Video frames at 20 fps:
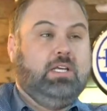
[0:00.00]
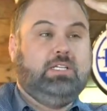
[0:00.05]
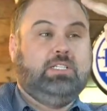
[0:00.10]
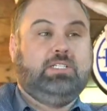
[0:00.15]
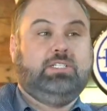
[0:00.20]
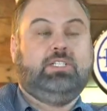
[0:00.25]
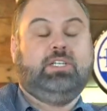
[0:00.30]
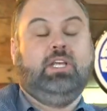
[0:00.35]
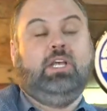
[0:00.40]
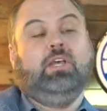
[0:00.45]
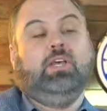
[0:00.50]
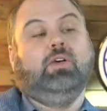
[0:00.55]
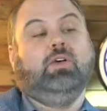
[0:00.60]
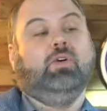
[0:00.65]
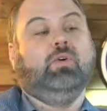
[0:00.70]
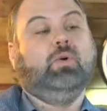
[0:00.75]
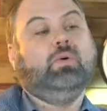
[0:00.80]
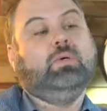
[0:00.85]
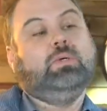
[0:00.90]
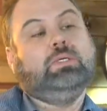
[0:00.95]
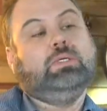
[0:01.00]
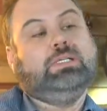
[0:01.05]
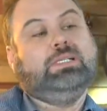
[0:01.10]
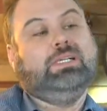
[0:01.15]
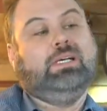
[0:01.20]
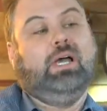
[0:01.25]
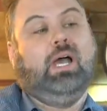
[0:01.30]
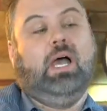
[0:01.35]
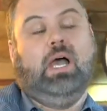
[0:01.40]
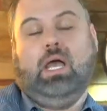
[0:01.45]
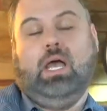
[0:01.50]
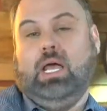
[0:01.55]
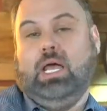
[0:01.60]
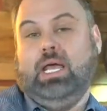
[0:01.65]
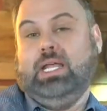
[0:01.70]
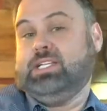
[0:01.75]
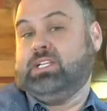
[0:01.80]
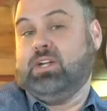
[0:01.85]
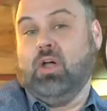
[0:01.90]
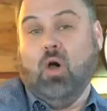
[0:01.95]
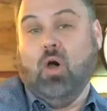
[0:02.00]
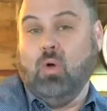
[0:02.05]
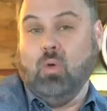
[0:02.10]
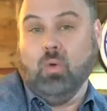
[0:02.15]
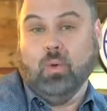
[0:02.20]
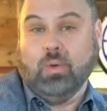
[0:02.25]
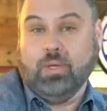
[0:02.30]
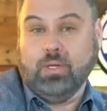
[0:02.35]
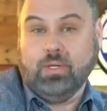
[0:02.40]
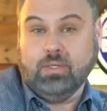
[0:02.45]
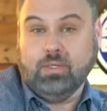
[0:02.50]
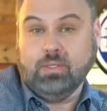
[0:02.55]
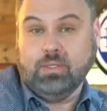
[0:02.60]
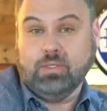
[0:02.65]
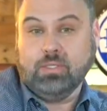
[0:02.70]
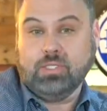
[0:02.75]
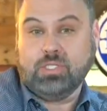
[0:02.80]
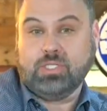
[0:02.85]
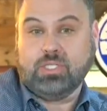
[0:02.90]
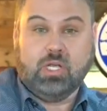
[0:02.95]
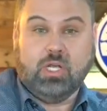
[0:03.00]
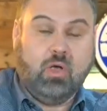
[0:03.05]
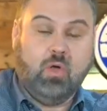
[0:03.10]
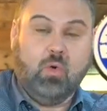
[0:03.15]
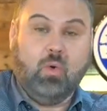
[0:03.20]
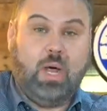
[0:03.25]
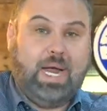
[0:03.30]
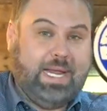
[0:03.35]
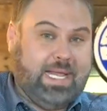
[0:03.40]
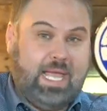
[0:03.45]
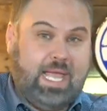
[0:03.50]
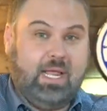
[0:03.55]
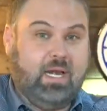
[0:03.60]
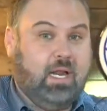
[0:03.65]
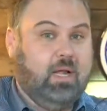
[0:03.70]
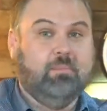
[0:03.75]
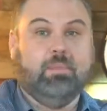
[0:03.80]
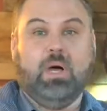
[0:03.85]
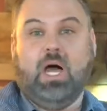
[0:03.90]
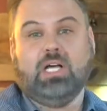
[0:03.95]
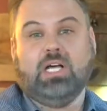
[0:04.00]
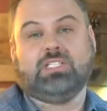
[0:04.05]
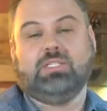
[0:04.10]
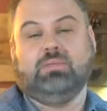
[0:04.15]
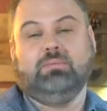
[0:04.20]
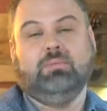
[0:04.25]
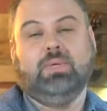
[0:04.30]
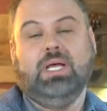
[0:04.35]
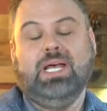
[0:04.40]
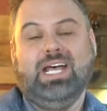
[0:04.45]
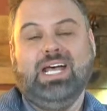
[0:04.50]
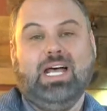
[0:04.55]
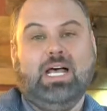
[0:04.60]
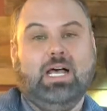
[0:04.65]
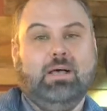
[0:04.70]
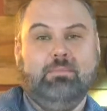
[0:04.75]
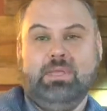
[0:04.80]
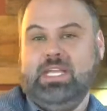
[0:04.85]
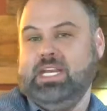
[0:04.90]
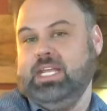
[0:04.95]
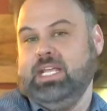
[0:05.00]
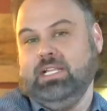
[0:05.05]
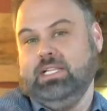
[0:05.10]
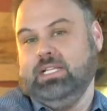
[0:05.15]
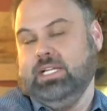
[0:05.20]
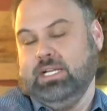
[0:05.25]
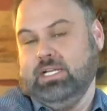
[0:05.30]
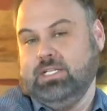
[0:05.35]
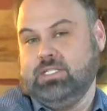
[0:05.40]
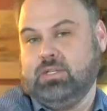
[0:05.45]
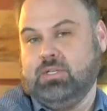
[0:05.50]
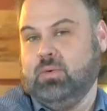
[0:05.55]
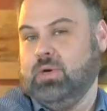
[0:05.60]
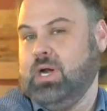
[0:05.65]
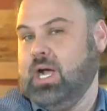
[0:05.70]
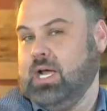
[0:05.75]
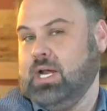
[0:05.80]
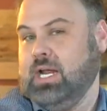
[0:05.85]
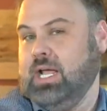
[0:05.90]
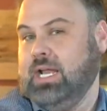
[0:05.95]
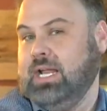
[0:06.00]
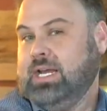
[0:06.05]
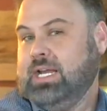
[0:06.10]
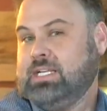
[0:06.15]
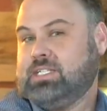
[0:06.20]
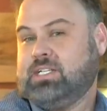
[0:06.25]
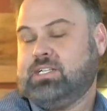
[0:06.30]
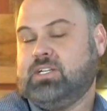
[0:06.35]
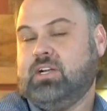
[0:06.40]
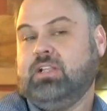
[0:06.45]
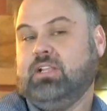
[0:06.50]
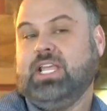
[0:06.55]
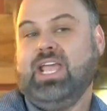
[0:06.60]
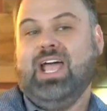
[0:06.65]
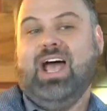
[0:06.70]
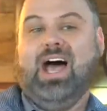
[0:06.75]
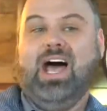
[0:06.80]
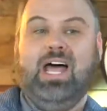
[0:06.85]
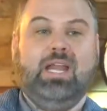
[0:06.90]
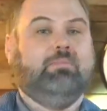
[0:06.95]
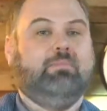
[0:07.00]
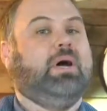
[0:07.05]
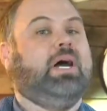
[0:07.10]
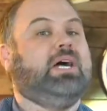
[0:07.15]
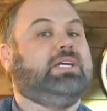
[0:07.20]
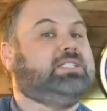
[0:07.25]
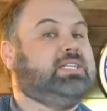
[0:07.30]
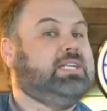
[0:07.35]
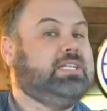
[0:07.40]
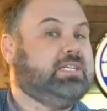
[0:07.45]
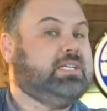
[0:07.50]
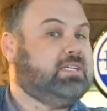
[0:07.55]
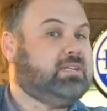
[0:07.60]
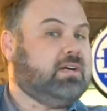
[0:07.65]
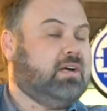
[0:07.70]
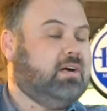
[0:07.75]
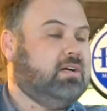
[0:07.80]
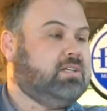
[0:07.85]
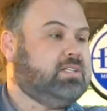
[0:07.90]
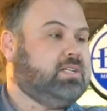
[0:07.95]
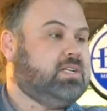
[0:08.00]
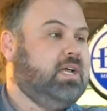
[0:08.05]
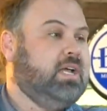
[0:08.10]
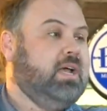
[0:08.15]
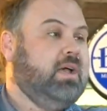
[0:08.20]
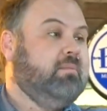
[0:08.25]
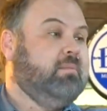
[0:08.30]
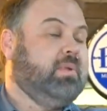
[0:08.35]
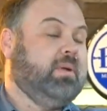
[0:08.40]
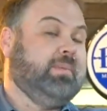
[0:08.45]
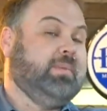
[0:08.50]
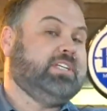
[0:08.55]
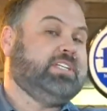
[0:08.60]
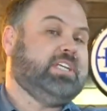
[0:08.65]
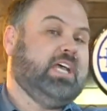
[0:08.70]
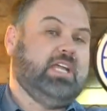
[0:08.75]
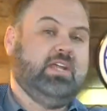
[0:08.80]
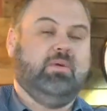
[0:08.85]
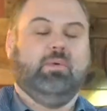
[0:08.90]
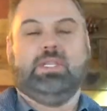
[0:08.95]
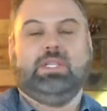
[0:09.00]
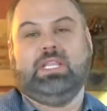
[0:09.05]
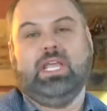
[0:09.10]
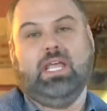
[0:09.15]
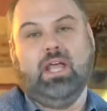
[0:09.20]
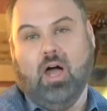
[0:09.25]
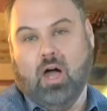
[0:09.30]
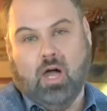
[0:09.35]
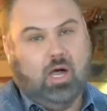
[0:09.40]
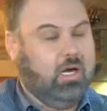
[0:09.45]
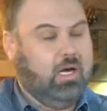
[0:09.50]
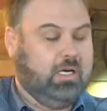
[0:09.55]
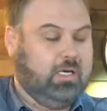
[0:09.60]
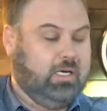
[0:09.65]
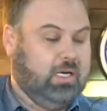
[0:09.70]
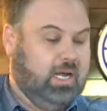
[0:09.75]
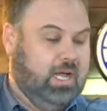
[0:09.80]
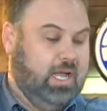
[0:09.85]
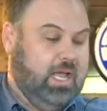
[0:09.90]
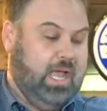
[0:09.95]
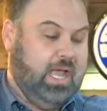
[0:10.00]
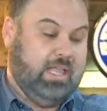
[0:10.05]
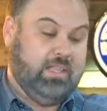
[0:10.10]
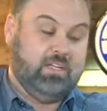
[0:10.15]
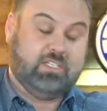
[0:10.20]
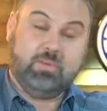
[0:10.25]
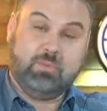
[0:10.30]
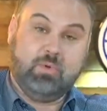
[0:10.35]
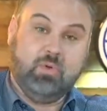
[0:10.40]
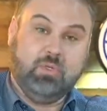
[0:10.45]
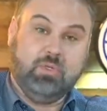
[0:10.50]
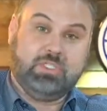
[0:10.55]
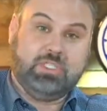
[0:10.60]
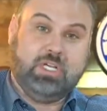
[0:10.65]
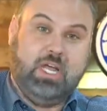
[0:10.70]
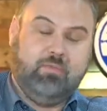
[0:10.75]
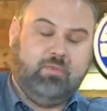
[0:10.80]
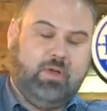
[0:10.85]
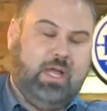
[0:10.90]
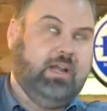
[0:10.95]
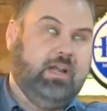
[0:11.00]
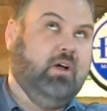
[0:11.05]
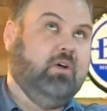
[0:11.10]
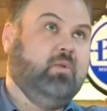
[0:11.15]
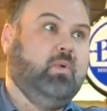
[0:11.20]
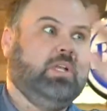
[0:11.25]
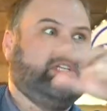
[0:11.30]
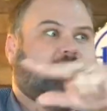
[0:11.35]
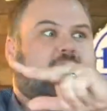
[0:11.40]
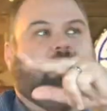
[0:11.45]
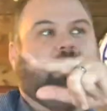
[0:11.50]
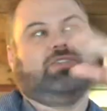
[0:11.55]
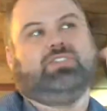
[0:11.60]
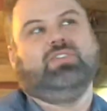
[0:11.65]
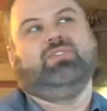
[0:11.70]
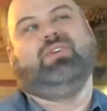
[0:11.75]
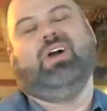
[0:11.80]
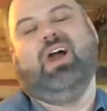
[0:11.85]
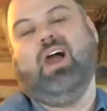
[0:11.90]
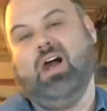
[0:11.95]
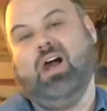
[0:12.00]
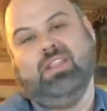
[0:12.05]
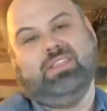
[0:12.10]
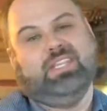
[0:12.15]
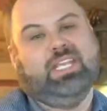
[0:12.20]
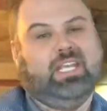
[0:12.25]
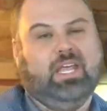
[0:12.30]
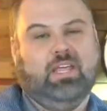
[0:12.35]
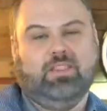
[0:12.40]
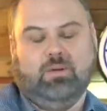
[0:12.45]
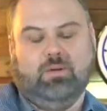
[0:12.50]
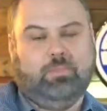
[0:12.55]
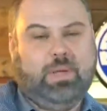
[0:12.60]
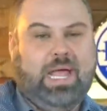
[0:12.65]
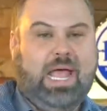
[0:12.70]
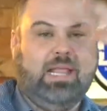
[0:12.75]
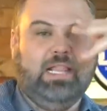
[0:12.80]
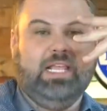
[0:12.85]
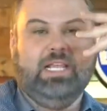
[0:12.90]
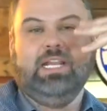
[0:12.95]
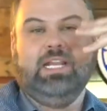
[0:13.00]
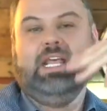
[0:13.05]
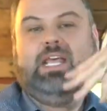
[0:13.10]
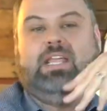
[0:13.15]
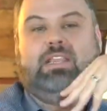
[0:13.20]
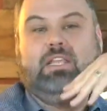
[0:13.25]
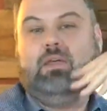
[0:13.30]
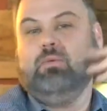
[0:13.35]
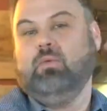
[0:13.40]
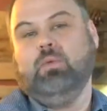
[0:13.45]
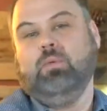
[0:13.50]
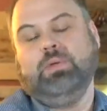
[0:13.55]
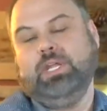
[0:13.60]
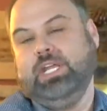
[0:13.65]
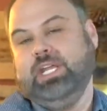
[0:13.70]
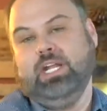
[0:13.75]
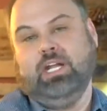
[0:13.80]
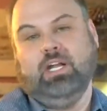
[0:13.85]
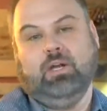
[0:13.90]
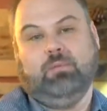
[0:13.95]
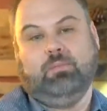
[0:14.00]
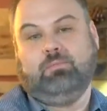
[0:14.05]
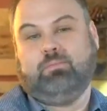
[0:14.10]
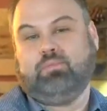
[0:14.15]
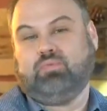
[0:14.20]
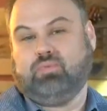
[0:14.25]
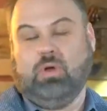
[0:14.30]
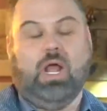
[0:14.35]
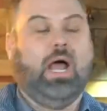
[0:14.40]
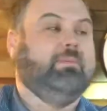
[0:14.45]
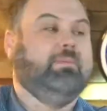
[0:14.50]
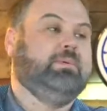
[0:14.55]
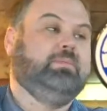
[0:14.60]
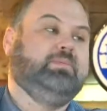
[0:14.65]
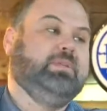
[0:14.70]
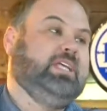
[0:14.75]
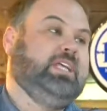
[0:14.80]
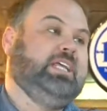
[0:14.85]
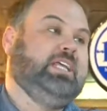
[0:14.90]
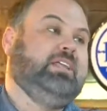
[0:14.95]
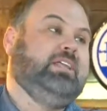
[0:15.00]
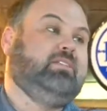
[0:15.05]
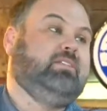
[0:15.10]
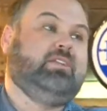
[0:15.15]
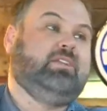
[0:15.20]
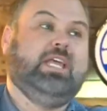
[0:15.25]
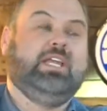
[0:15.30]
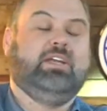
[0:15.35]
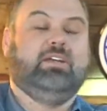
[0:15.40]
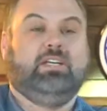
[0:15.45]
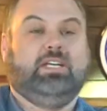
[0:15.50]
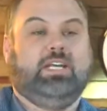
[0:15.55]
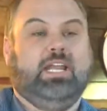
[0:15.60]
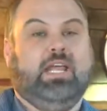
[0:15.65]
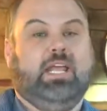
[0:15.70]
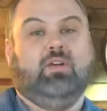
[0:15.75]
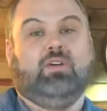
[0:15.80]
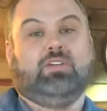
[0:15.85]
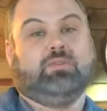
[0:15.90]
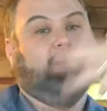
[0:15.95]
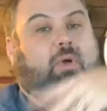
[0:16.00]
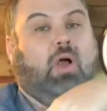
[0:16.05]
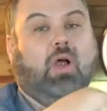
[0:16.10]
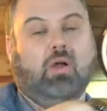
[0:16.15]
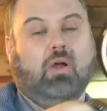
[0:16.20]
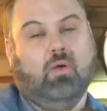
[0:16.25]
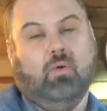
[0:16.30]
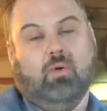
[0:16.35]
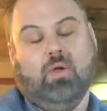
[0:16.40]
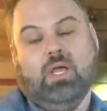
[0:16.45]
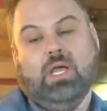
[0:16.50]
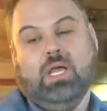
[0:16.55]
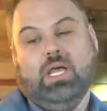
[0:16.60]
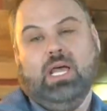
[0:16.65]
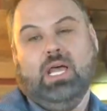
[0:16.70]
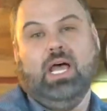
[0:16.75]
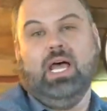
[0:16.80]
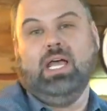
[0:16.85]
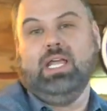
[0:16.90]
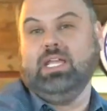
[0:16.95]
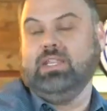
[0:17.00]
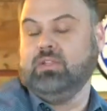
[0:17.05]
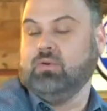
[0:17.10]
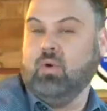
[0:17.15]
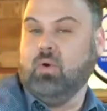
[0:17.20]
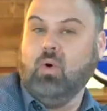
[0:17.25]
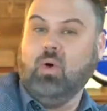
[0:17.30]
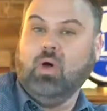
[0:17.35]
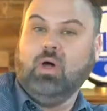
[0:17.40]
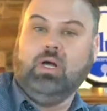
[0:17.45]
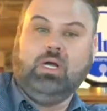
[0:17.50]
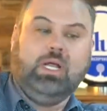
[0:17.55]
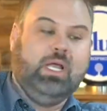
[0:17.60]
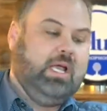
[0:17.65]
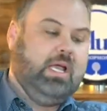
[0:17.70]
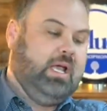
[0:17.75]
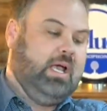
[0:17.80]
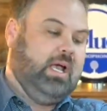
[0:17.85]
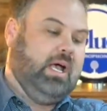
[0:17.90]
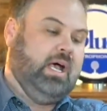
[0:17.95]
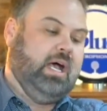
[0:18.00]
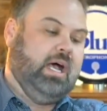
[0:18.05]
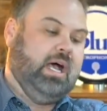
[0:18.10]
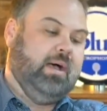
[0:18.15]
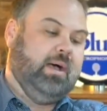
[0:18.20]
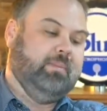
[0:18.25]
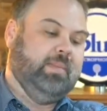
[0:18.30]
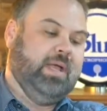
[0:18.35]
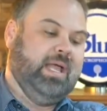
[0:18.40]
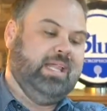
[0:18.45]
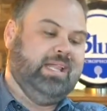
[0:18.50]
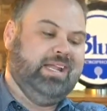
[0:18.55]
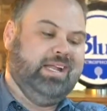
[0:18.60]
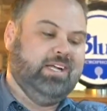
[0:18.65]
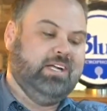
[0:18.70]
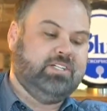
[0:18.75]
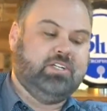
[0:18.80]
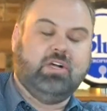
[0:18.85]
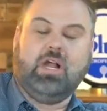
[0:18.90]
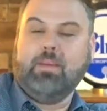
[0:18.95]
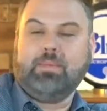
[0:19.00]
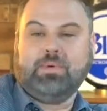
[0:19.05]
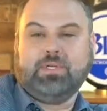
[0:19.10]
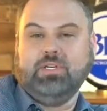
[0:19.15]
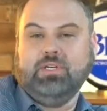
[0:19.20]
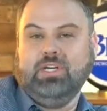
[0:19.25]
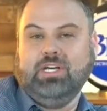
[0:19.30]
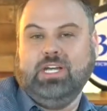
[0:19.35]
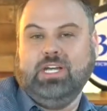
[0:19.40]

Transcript: Two, it's cold, so I can't unbox them immediately. So we're not going to necessarily unbox these guitars, but I'm going to tell you what they are. And there's some cool stuff. I know what's also on the other pallet that will be here probably either later today or tomorrow, either or. And here's your opportunity